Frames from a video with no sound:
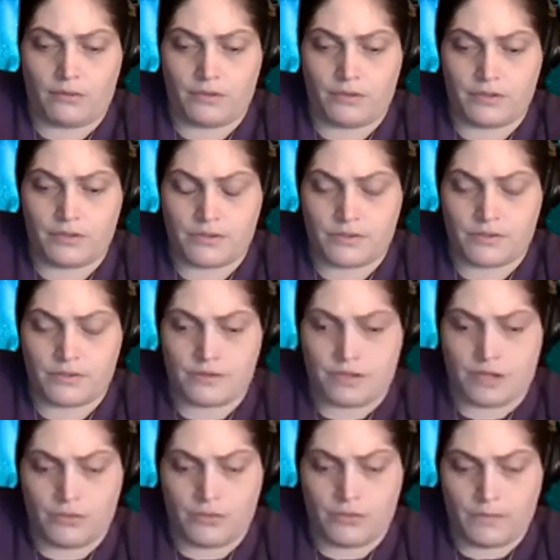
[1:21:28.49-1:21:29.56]
was all
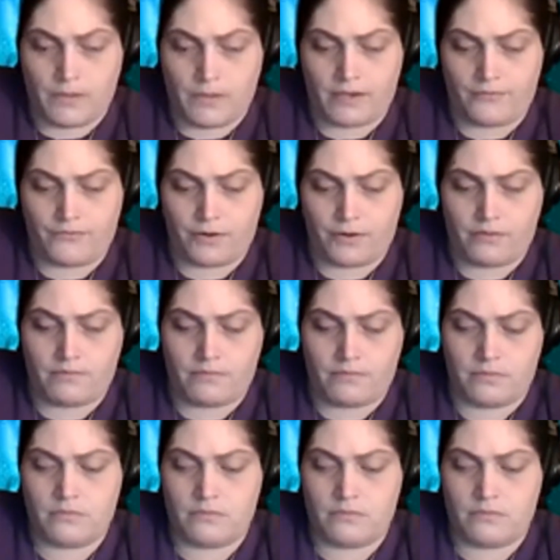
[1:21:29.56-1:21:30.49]
the way back from.